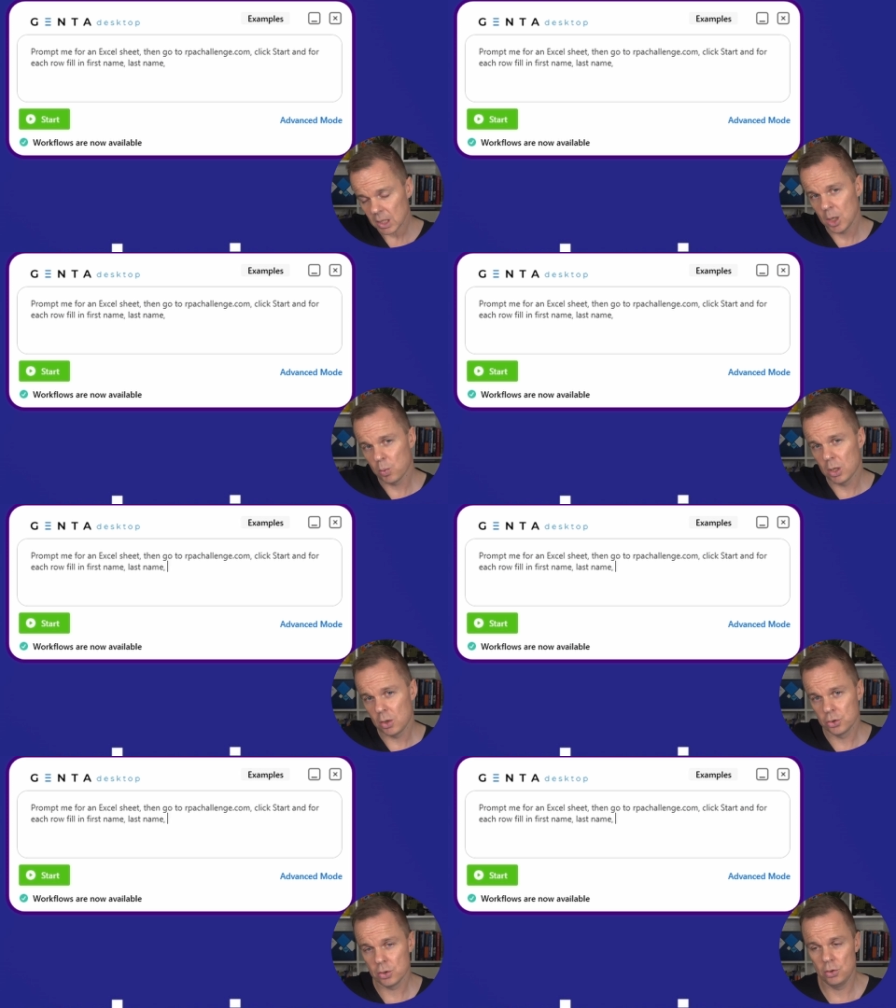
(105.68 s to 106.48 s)
It will
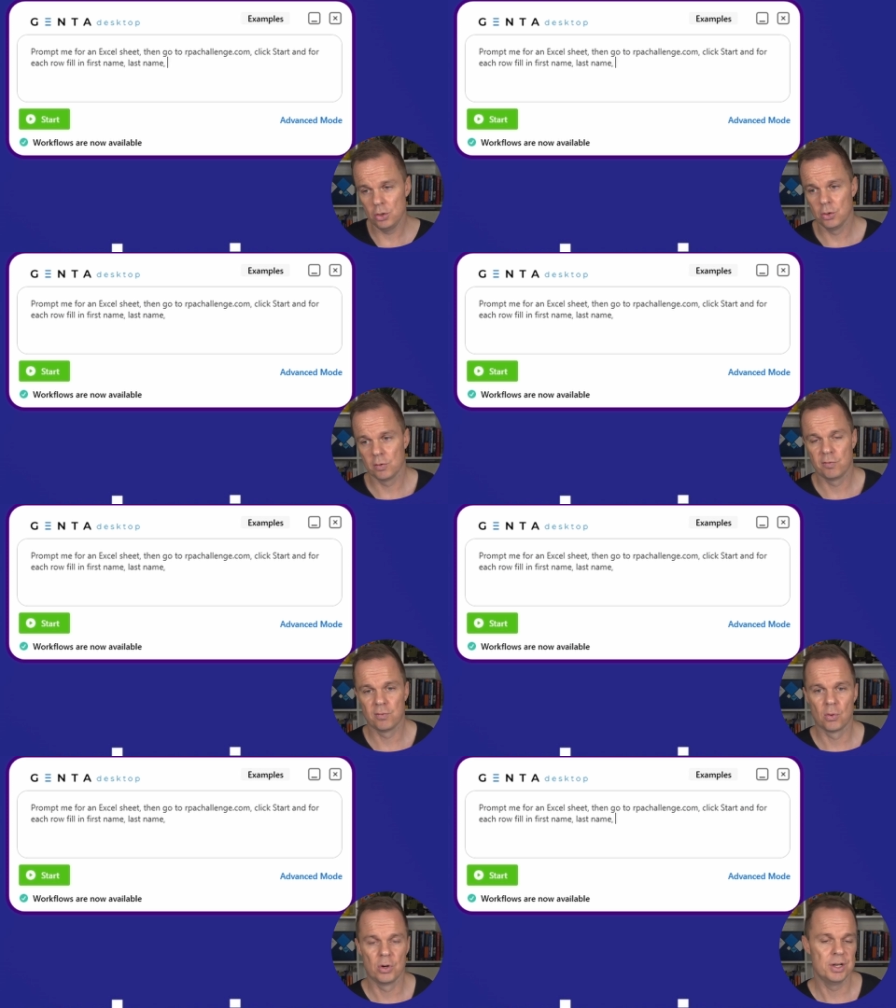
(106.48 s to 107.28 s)
also look
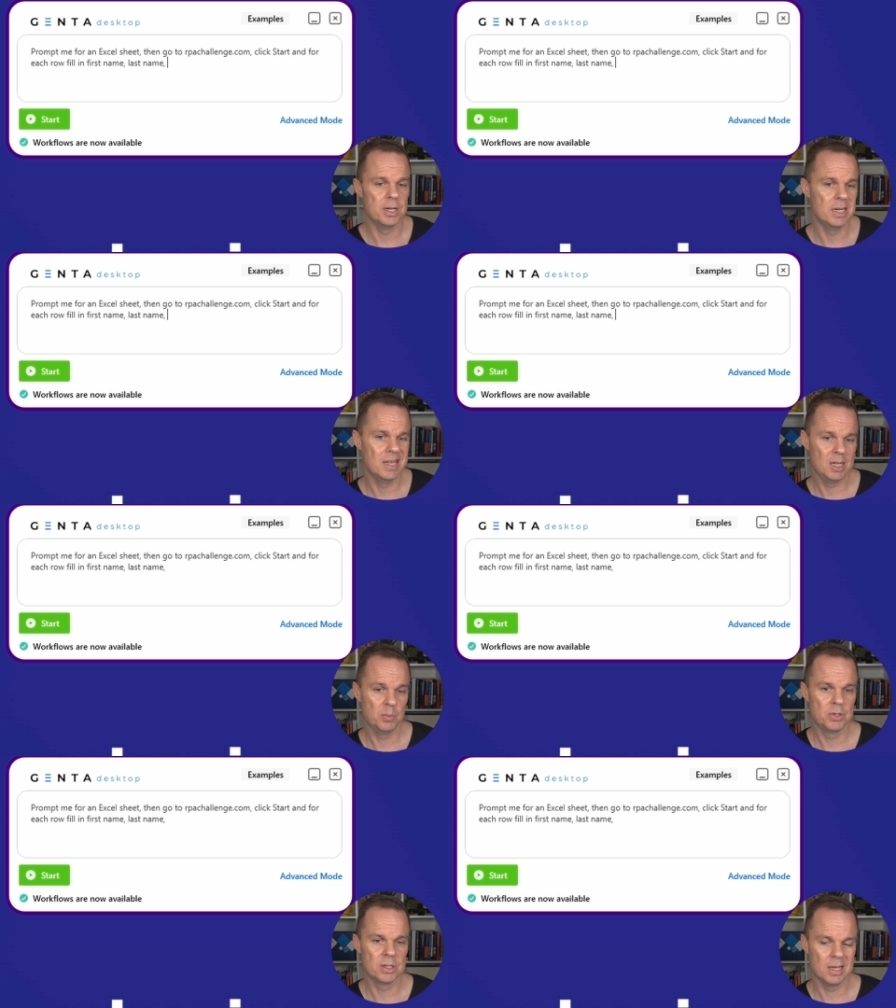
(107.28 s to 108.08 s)
for the
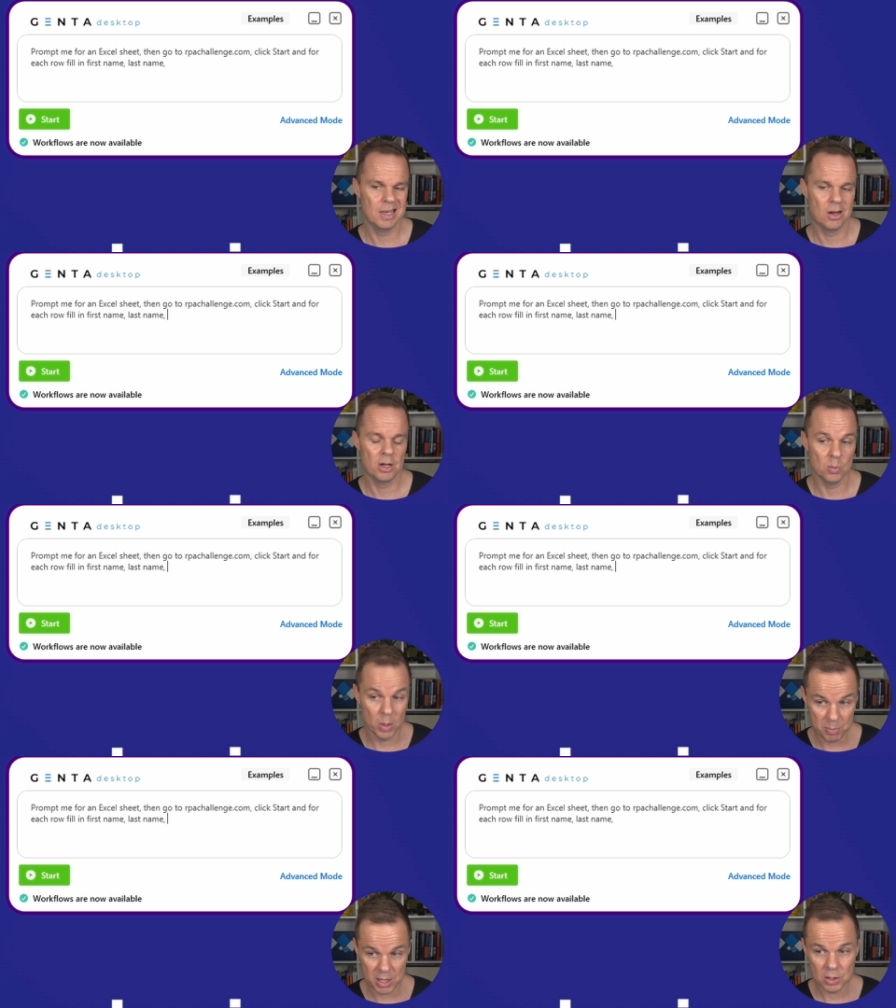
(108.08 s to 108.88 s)
names on the
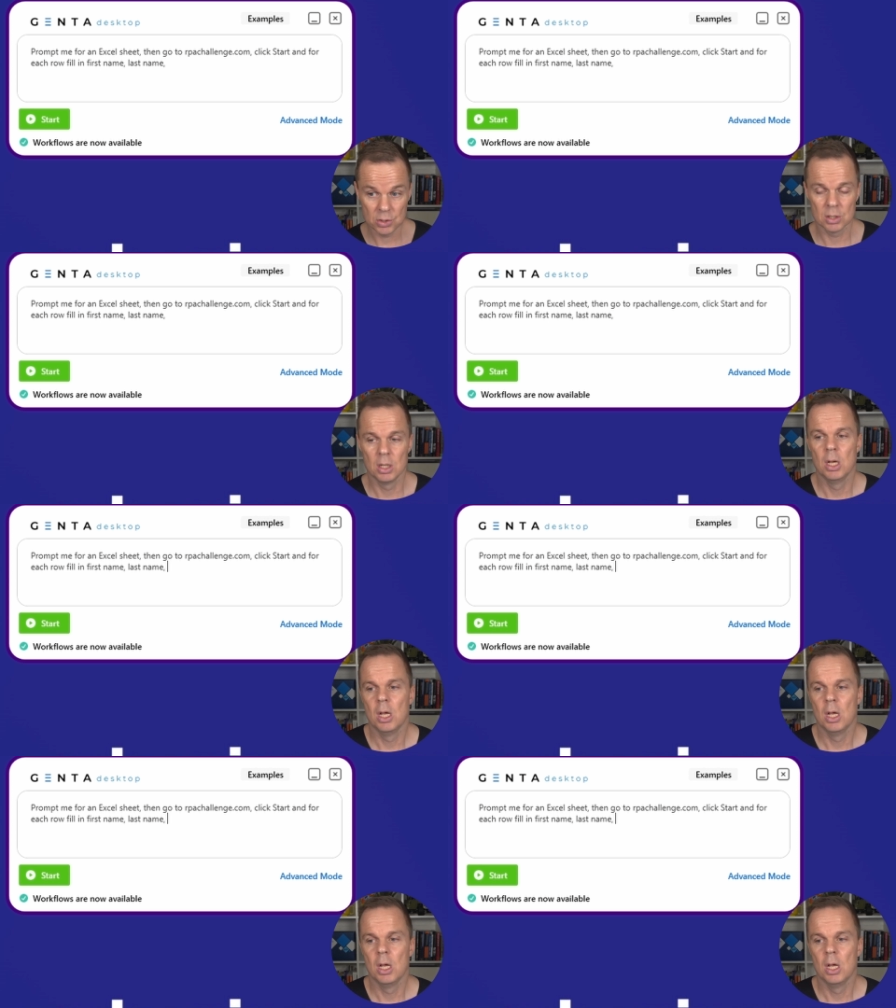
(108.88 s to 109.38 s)
web page.